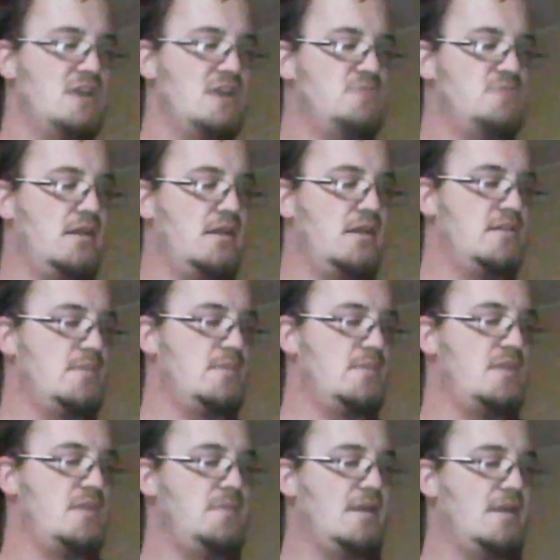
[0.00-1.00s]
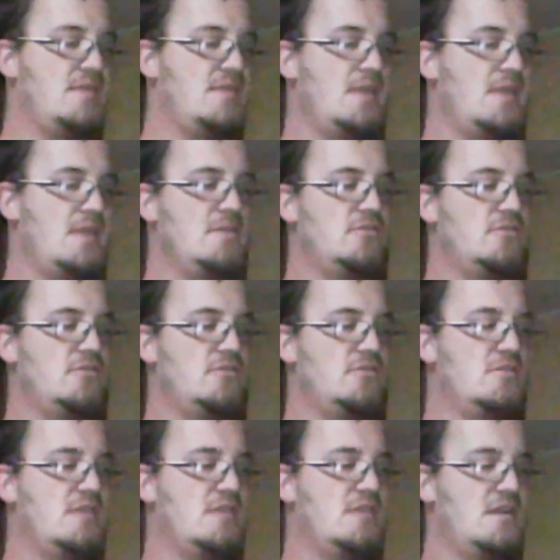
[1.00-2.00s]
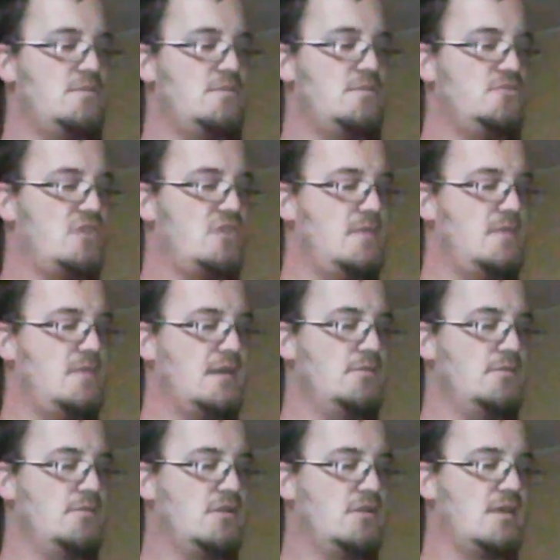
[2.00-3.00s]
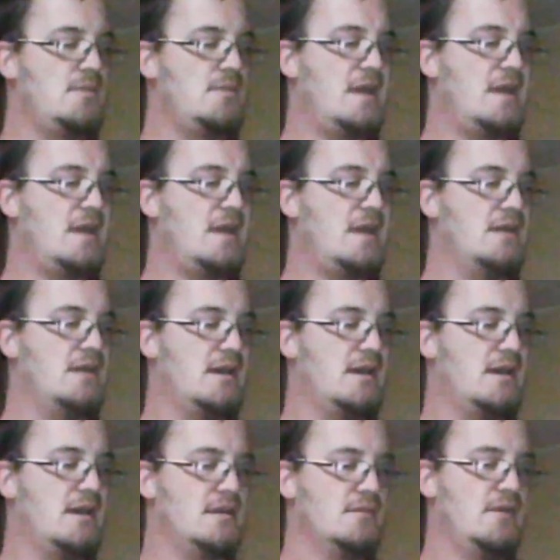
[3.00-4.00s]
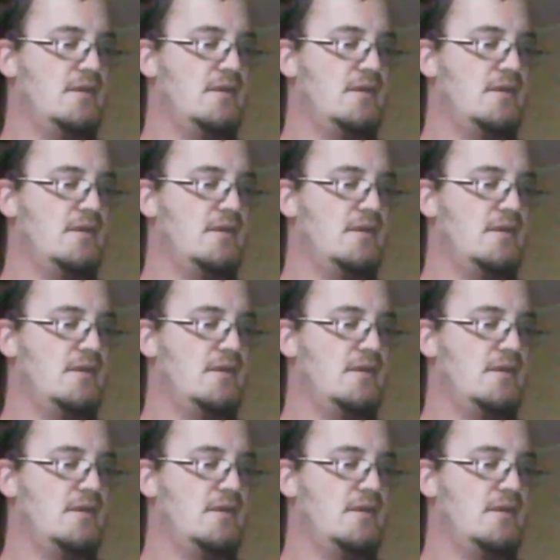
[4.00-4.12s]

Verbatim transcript: Crusade's trying to make him look like a bad guy. And he's trying to prevent that.